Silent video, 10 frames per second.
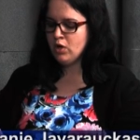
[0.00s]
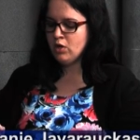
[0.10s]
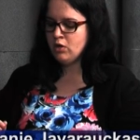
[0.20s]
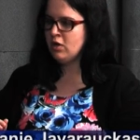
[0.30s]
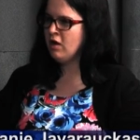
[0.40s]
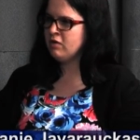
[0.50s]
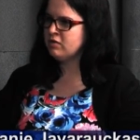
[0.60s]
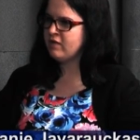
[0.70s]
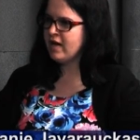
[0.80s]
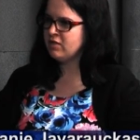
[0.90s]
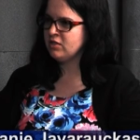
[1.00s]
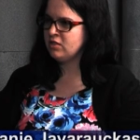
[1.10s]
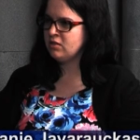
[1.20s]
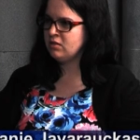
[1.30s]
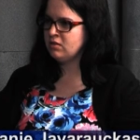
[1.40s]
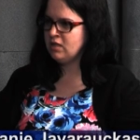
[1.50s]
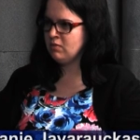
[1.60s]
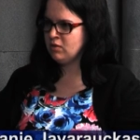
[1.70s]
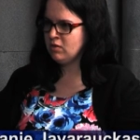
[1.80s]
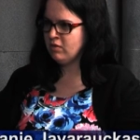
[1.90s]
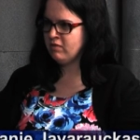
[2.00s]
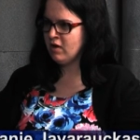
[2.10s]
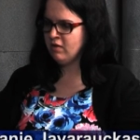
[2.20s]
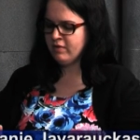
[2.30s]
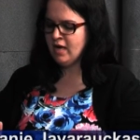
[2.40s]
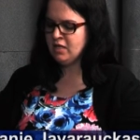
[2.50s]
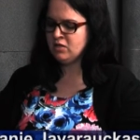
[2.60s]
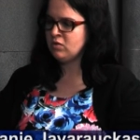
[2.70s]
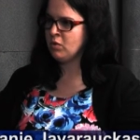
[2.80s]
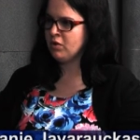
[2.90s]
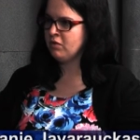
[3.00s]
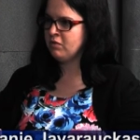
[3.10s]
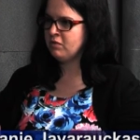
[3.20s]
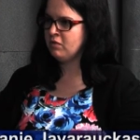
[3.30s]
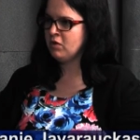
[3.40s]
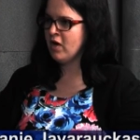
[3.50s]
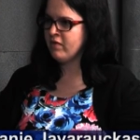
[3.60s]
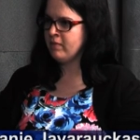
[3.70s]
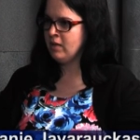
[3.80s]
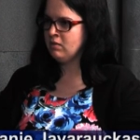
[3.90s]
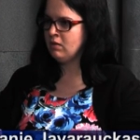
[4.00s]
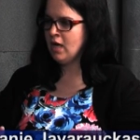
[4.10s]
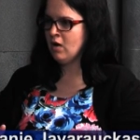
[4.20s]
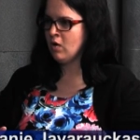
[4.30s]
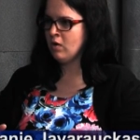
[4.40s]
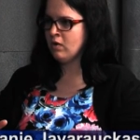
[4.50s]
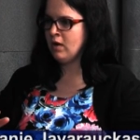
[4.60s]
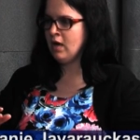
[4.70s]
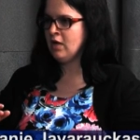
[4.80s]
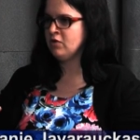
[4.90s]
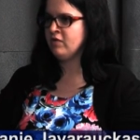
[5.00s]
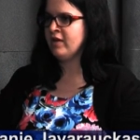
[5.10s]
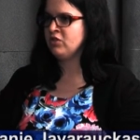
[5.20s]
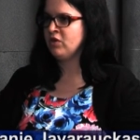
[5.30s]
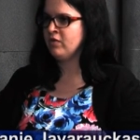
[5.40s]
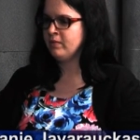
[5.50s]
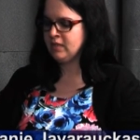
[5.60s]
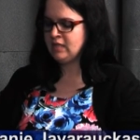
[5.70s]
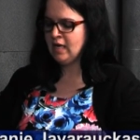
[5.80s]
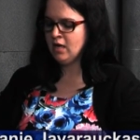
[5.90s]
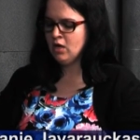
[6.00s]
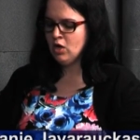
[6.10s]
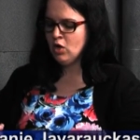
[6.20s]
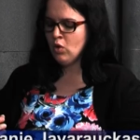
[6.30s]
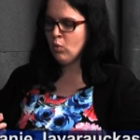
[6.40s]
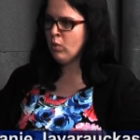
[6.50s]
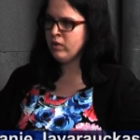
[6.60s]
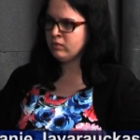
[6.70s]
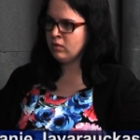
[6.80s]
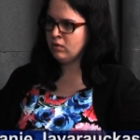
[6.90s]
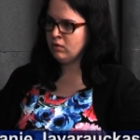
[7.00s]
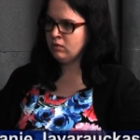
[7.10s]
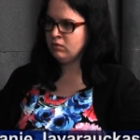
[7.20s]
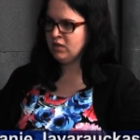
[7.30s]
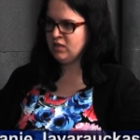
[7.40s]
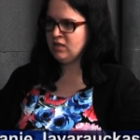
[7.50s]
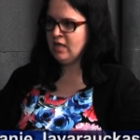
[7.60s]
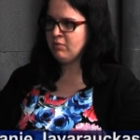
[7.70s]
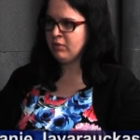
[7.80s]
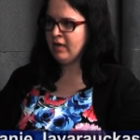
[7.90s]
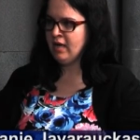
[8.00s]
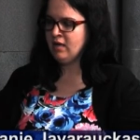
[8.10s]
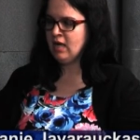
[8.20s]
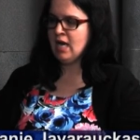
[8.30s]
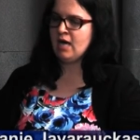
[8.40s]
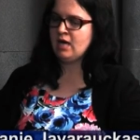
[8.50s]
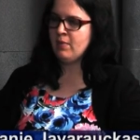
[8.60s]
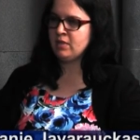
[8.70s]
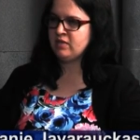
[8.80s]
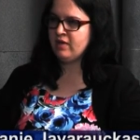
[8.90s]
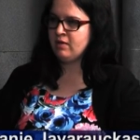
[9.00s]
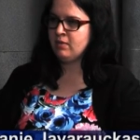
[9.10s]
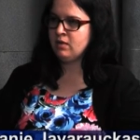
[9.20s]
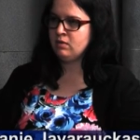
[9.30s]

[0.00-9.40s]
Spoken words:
None of those factors seem to involve any sort of government or intervention from the state. What role does the state play in economic development?